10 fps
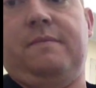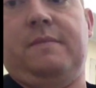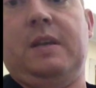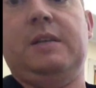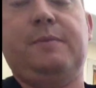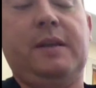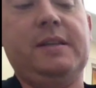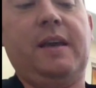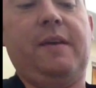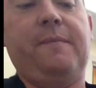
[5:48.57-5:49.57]
Let's put that
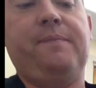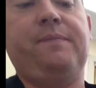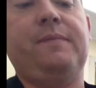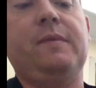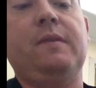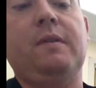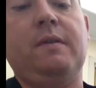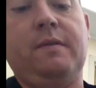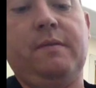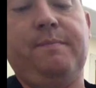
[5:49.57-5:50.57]
together.
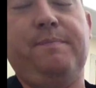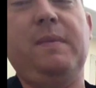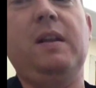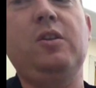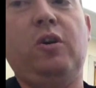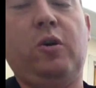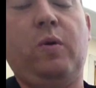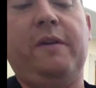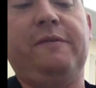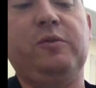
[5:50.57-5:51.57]
Not
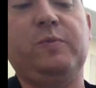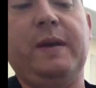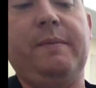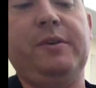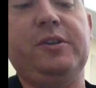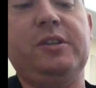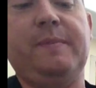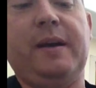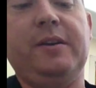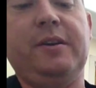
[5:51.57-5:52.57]
quite full speed, but just a
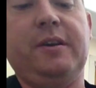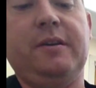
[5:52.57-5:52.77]
bit under.